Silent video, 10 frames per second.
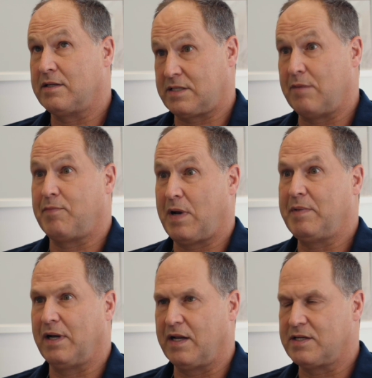some
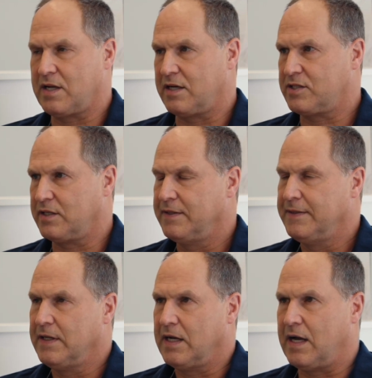plumbing leaks actually.
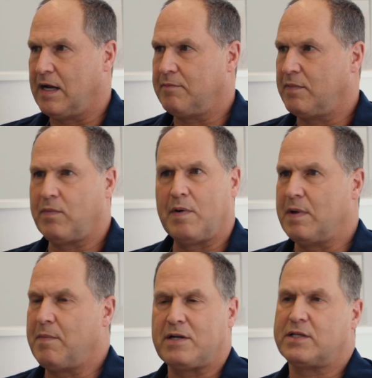Well, we
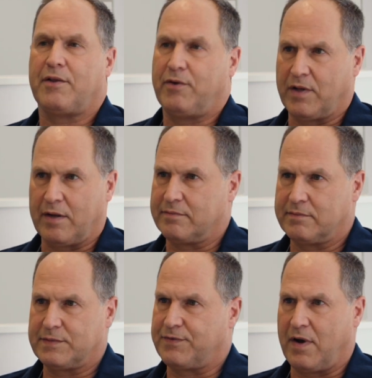managed to get through that,
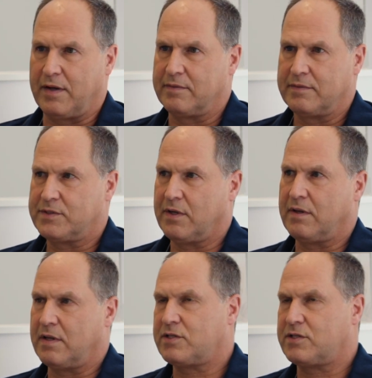it's fine. So the